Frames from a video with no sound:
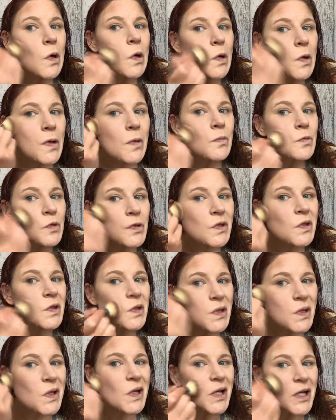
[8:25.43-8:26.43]
and I'm just
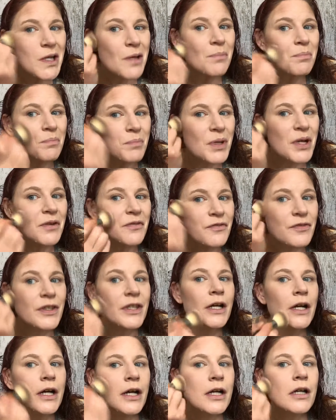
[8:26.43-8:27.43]
going to kind of buff
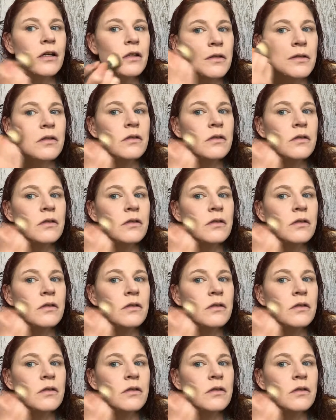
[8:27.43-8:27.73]
that